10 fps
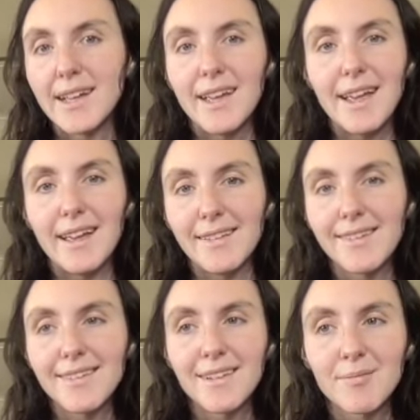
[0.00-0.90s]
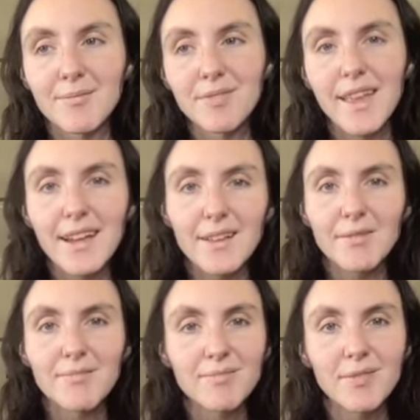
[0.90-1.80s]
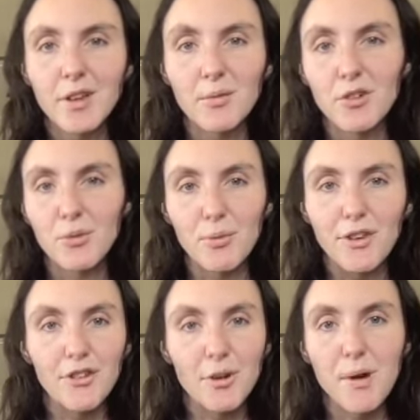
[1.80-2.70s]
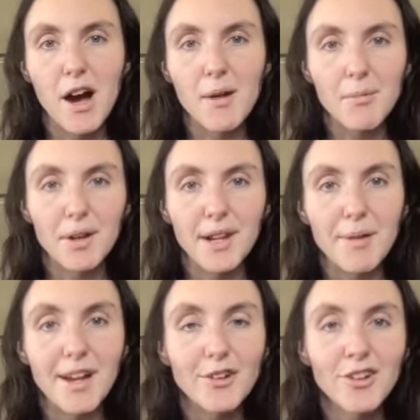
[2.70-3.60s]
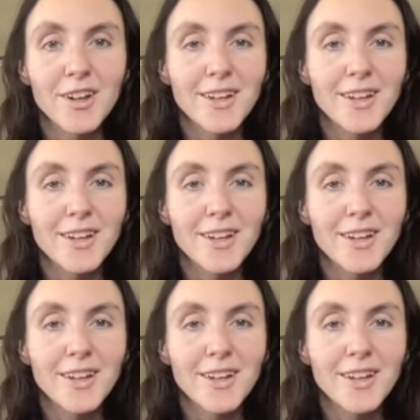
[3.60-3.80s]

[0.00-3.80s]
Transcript: it's like you can just rinse your pot pretty much.